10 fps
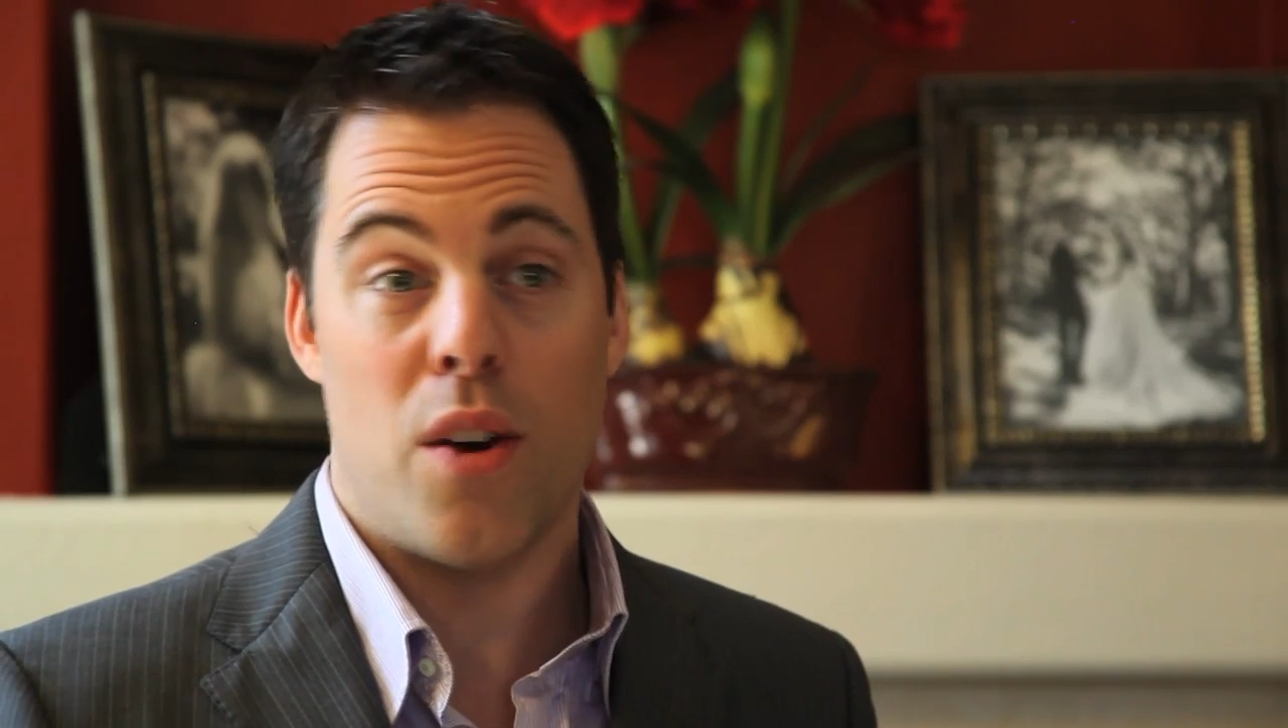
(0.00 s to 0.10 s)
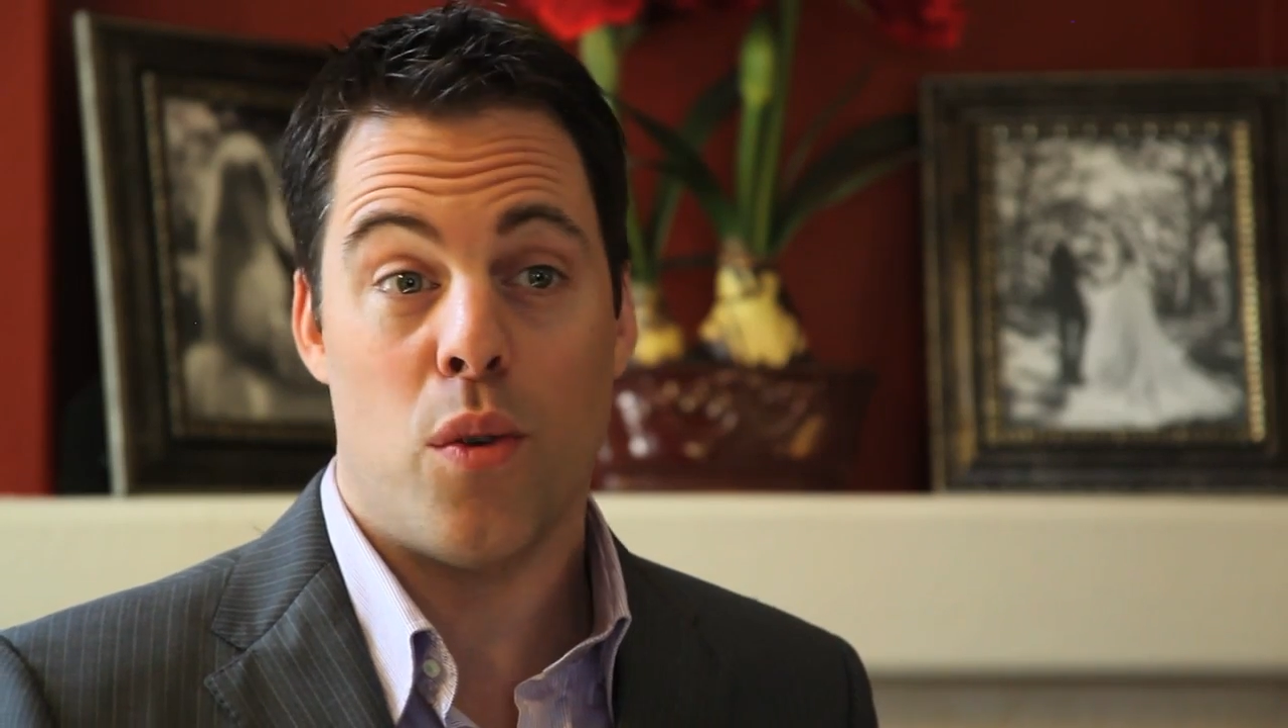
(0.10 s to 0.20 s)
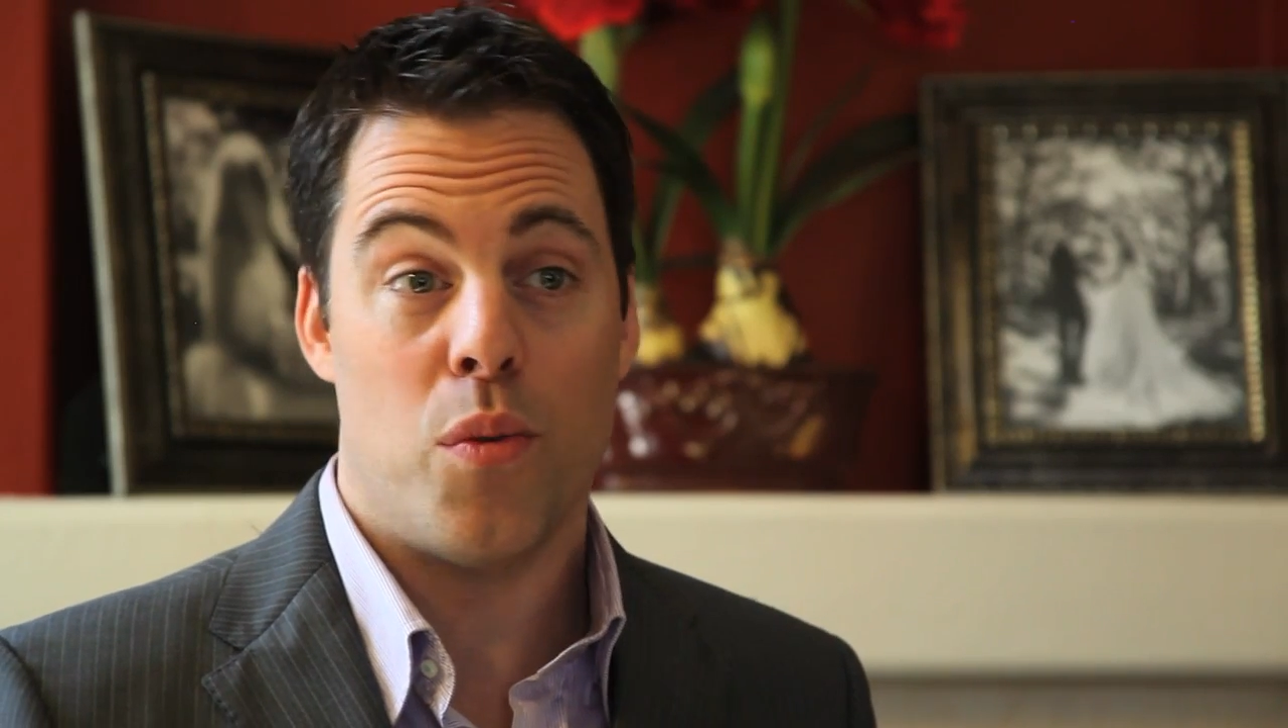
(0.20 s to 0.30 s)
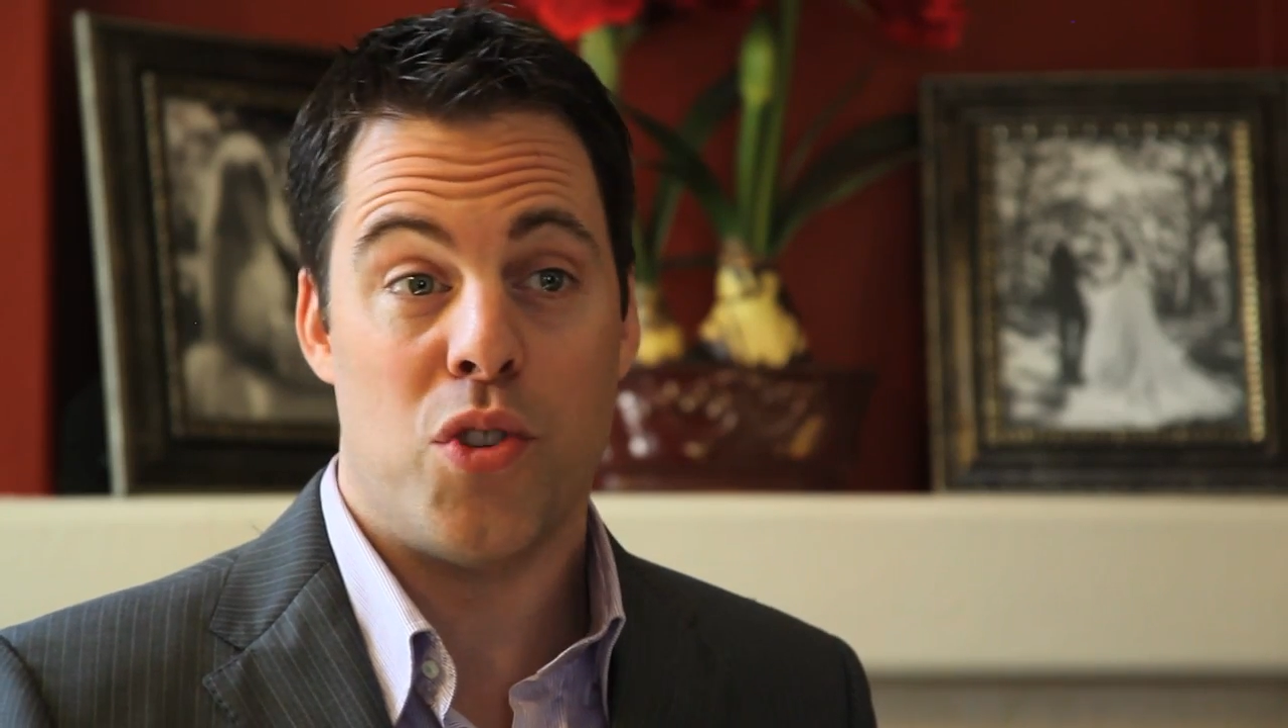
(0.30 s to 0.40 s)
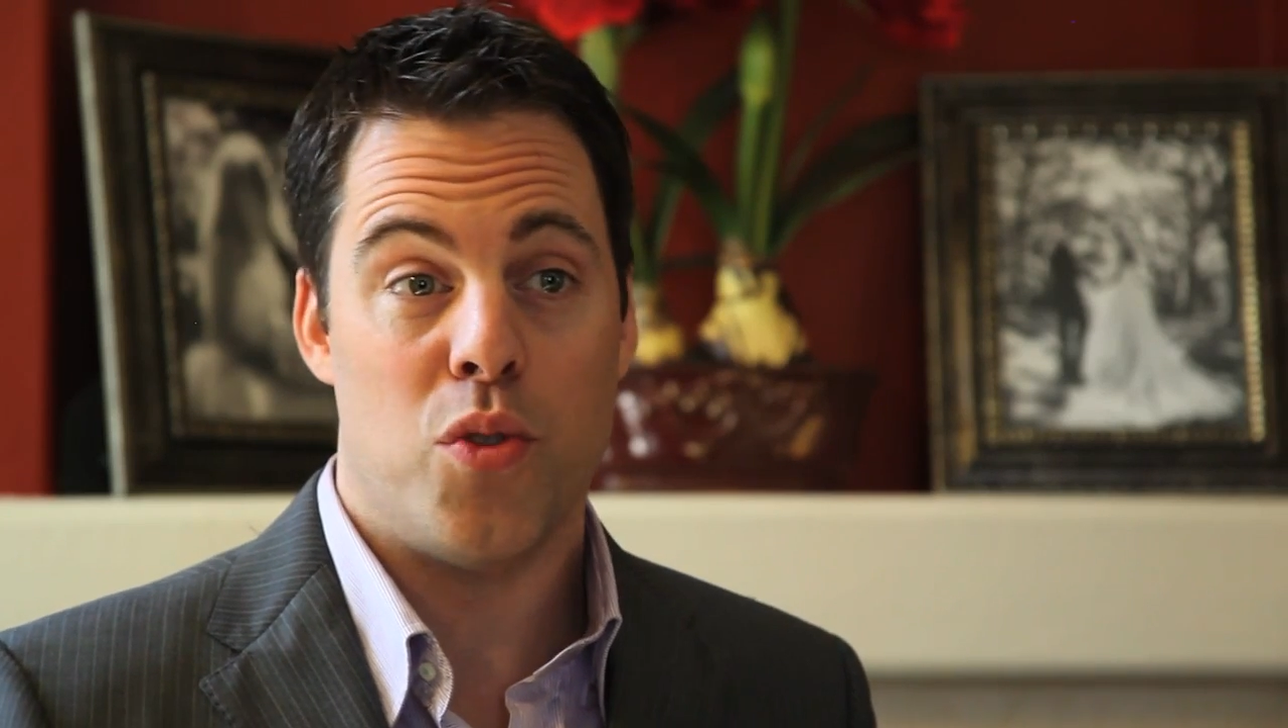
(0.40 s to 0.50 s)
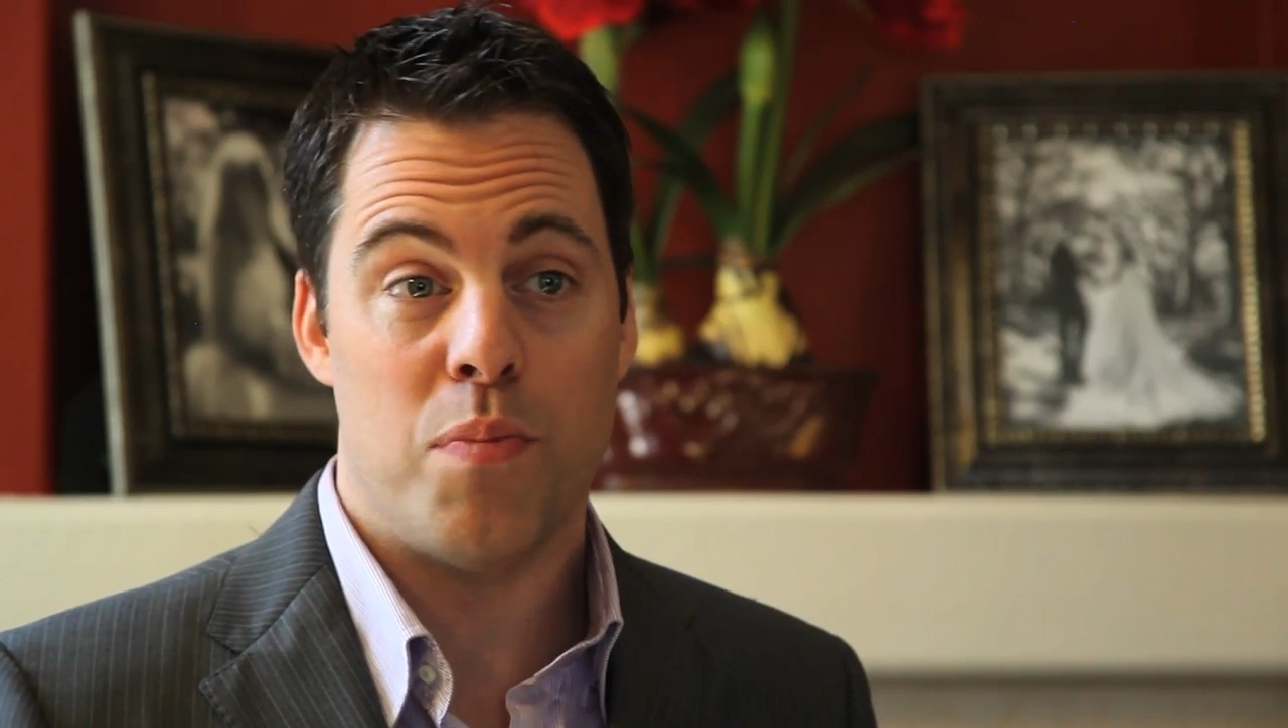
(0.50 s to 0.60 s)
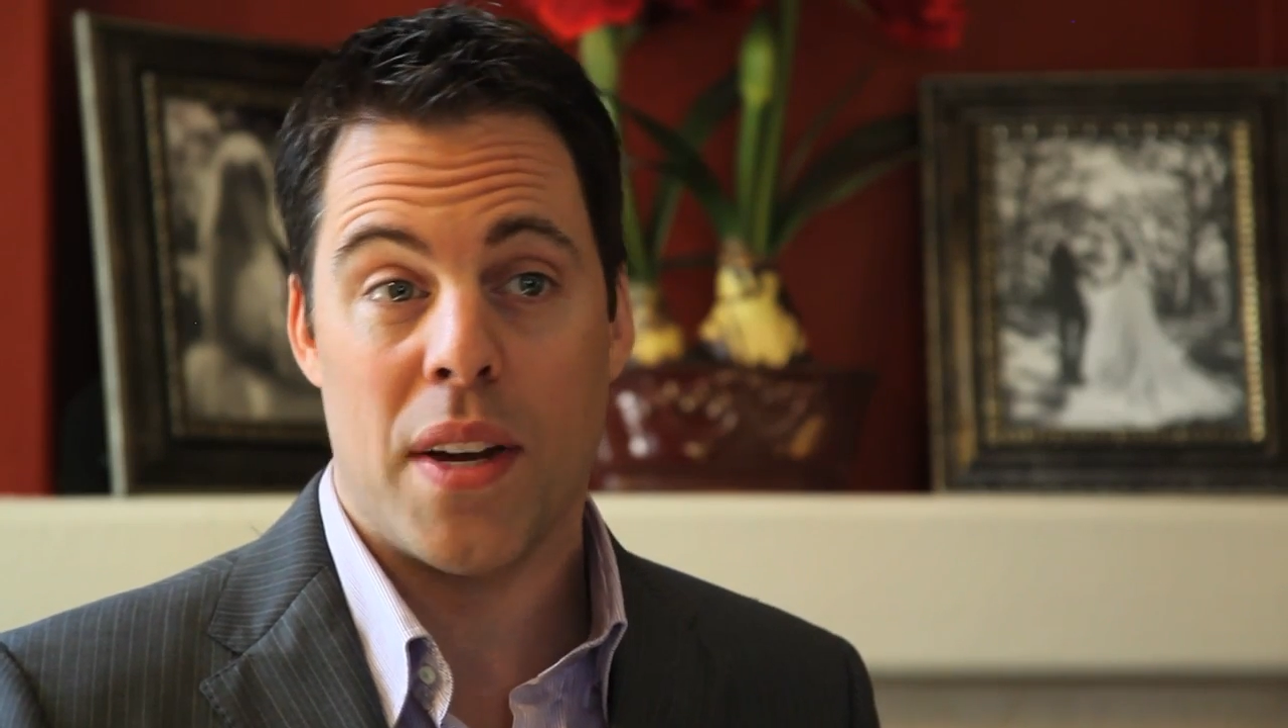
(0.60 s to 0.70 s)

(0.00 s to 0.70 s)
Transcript: I don't know what she was